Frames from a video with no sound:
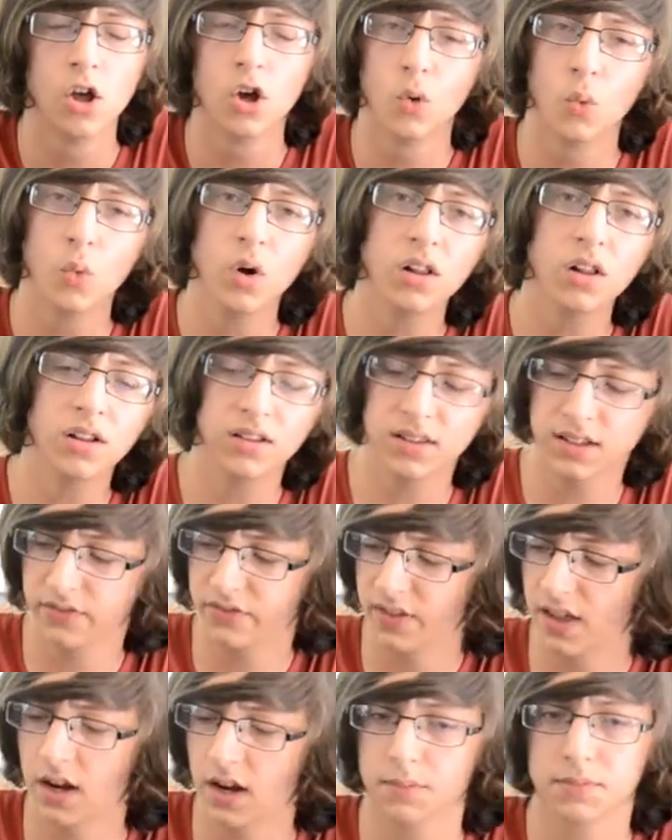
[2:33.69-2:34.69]
Well, I'll leave
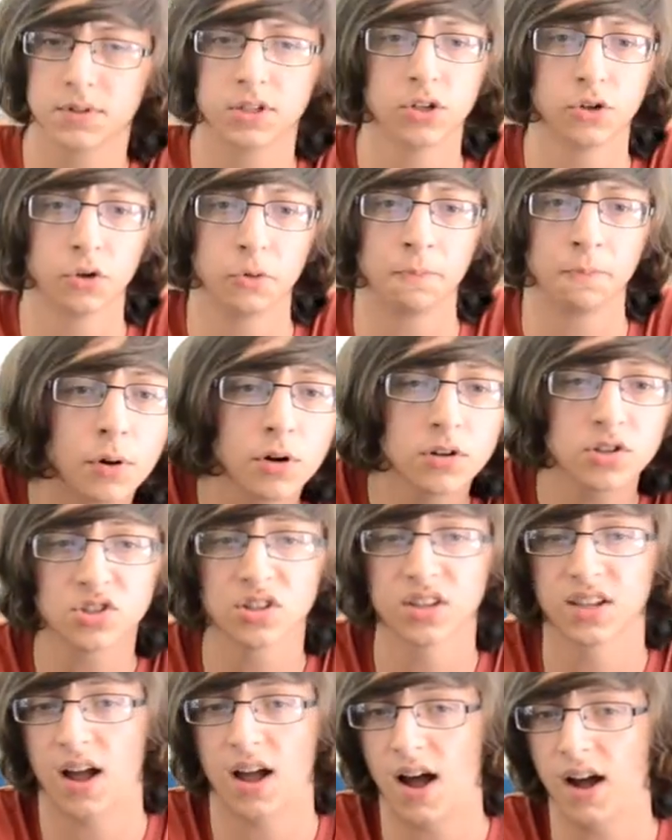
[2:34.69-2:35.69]
that up to you.
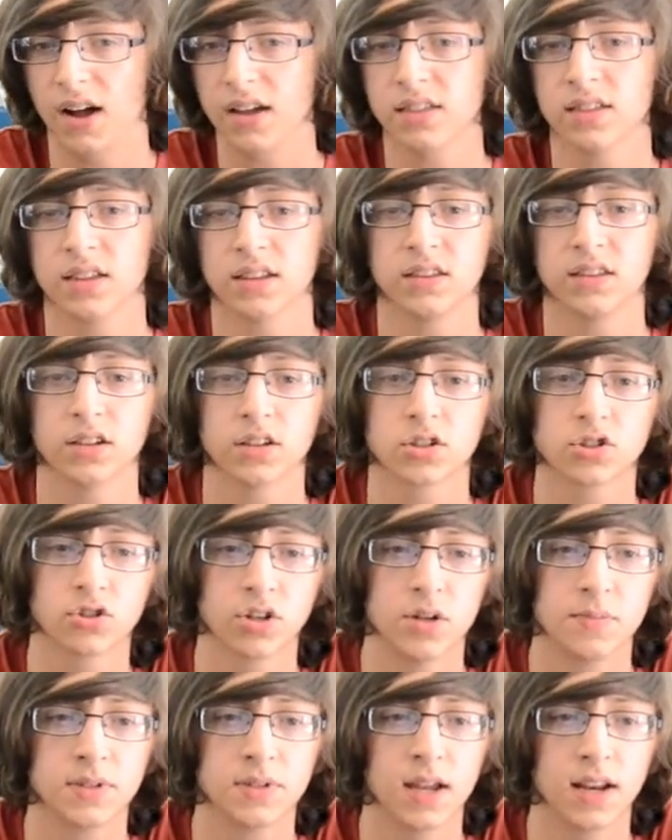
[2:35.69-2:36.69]
Personally, I think the
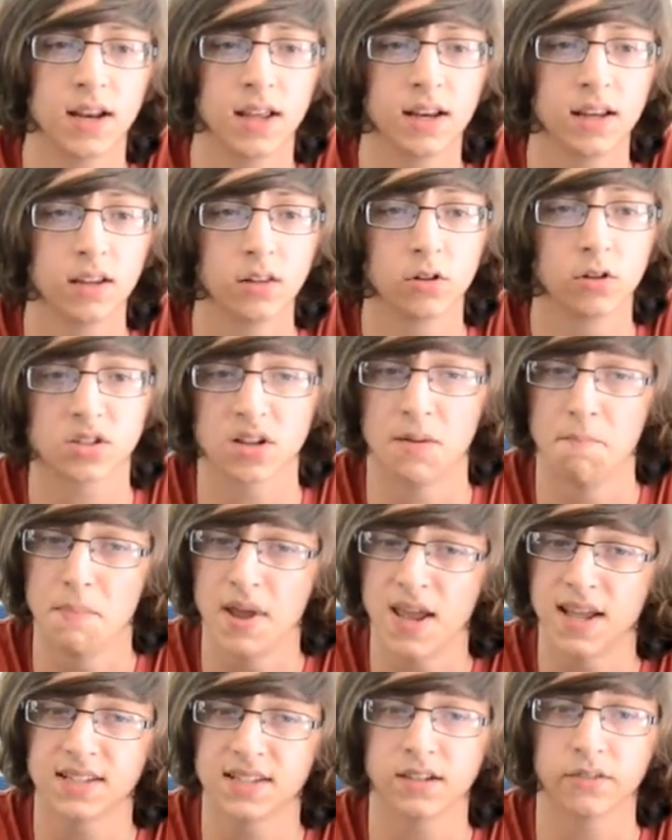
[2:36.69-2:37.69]
Xtreme ten eighty looks
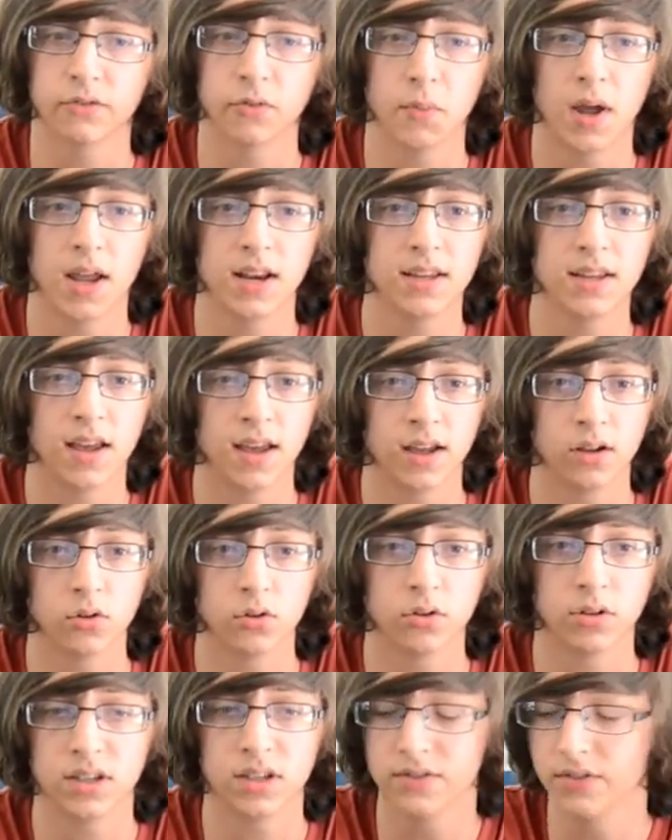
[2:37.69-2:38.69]
amazing from any
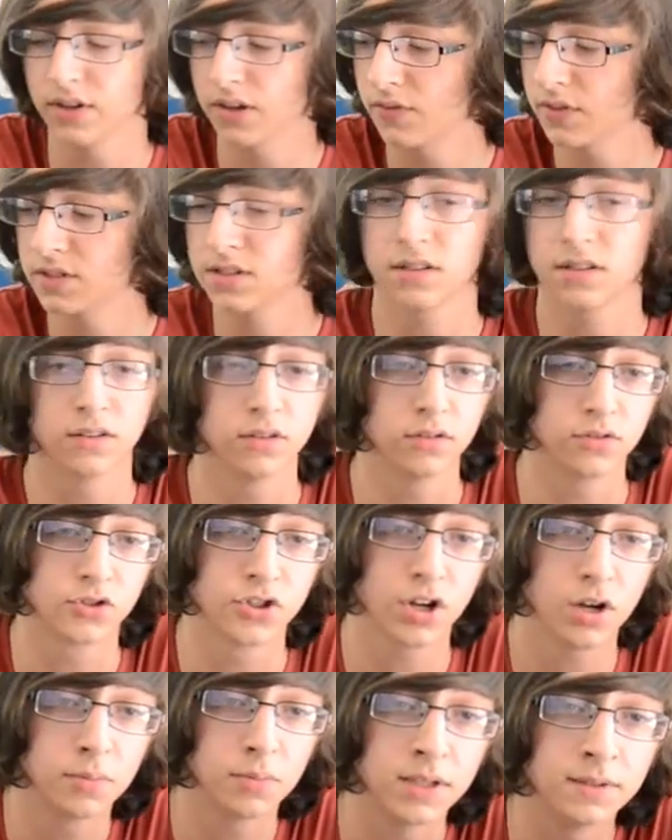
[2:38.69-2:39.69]
angle, even if it's a little
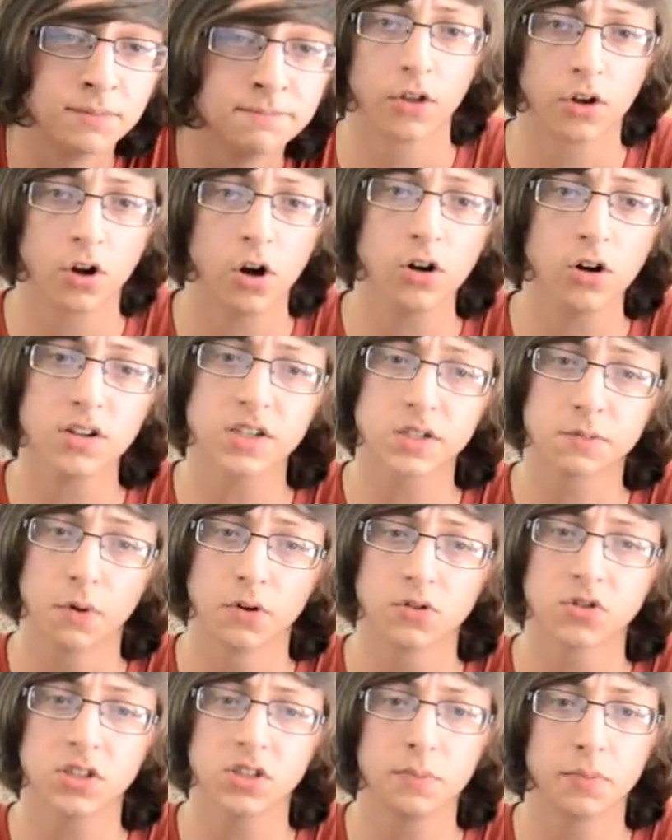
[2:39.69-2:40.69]
chubby. The card is
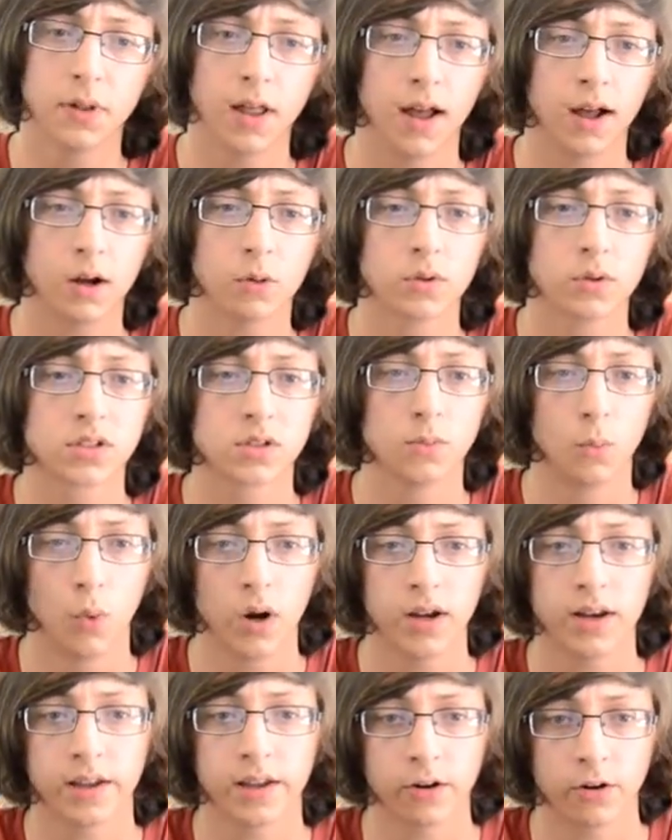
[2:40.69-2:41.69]
mostly black with some
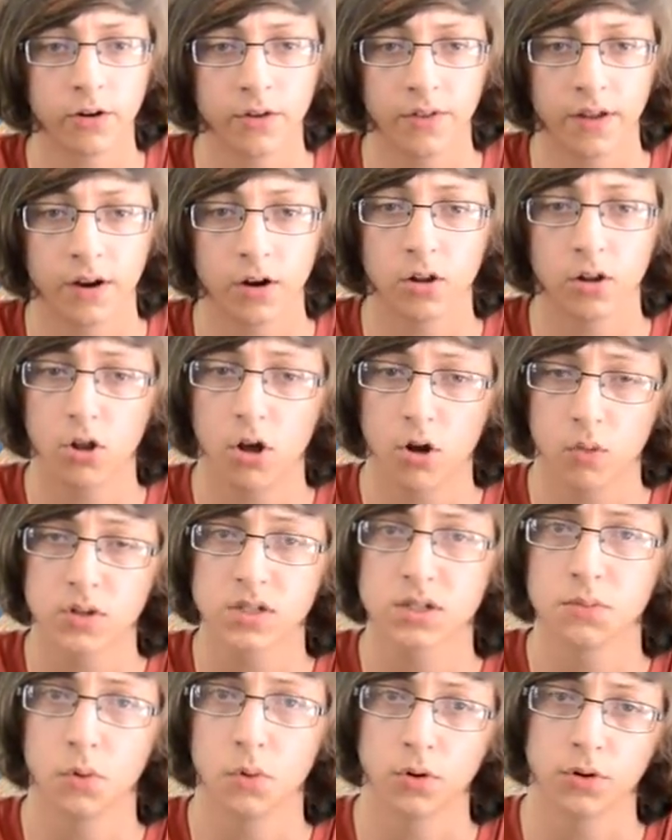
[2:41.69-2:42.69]
white here and there, along with
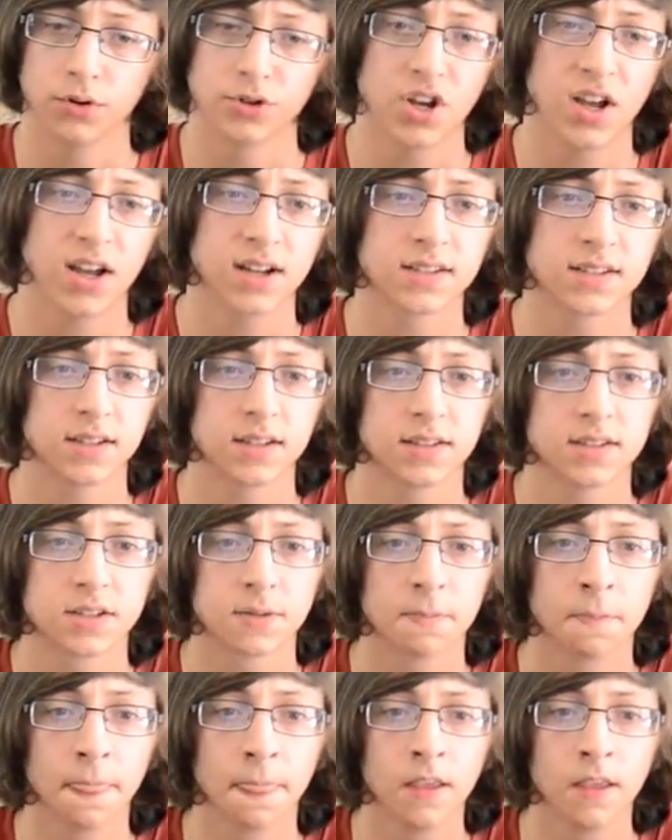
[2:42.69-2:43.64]
some orange accents.